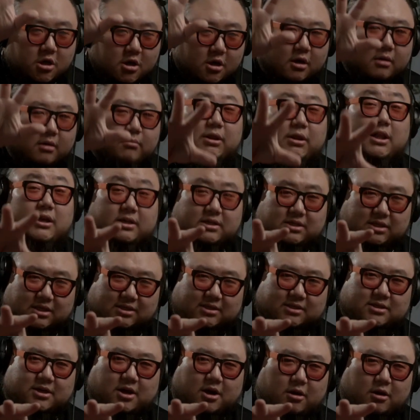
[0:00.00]
please
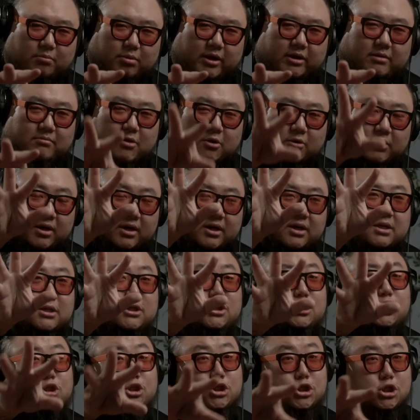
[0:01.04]
listen to Airplane Mode. It
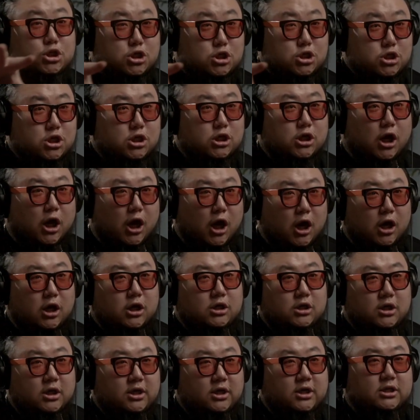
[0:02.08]

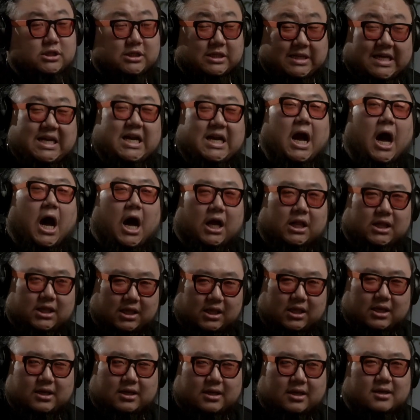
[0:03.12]
is
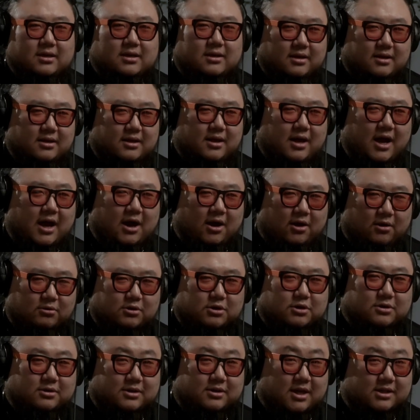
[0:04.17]
godly how
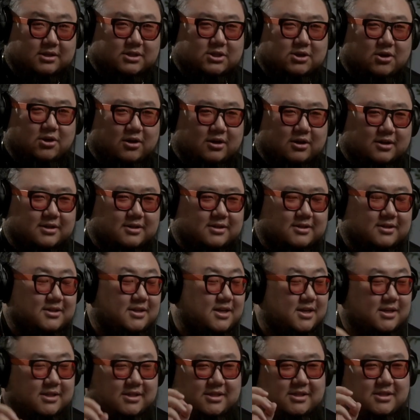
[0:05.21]
good that song
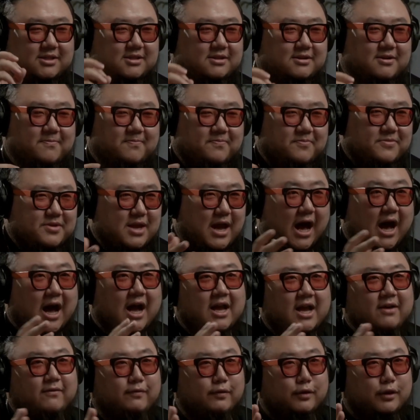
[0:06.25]
is.
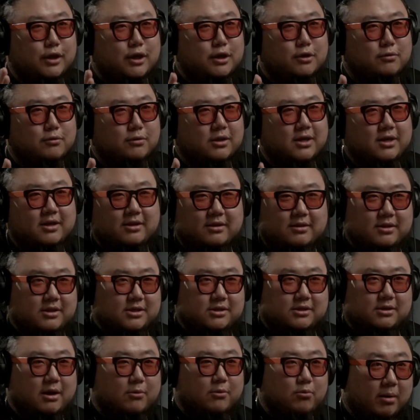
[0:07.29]
I'm
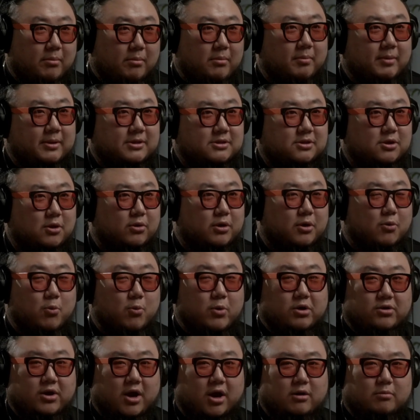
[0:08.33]
about to go on a
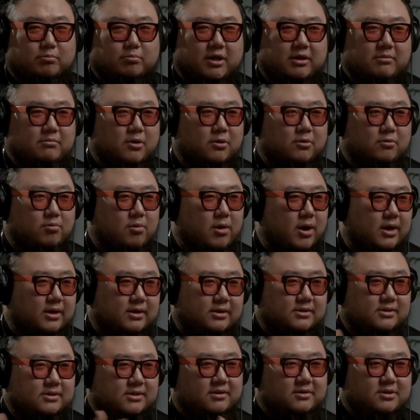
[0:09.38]
weird Airplane Mode rant
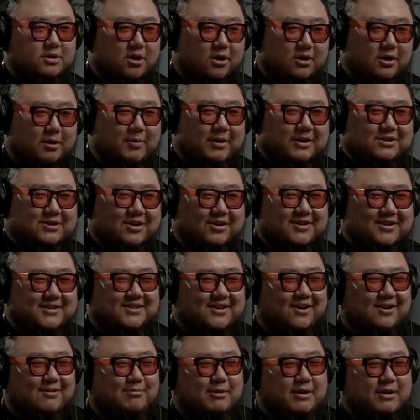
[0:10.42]
instead of talking about Talk and
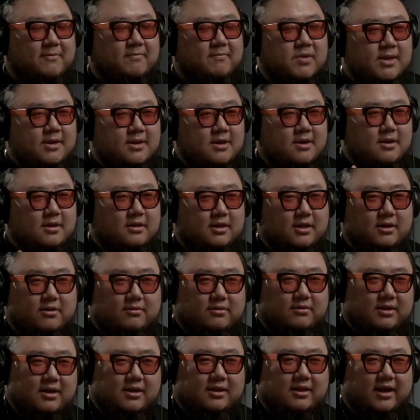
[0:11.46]
Talk, but
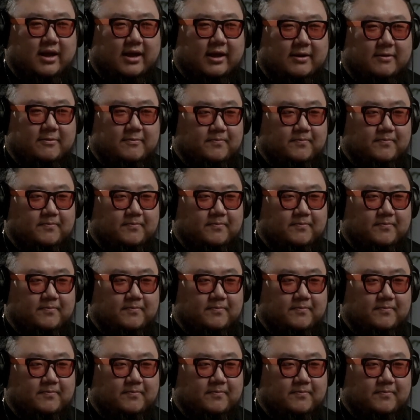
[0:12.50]
literally, like,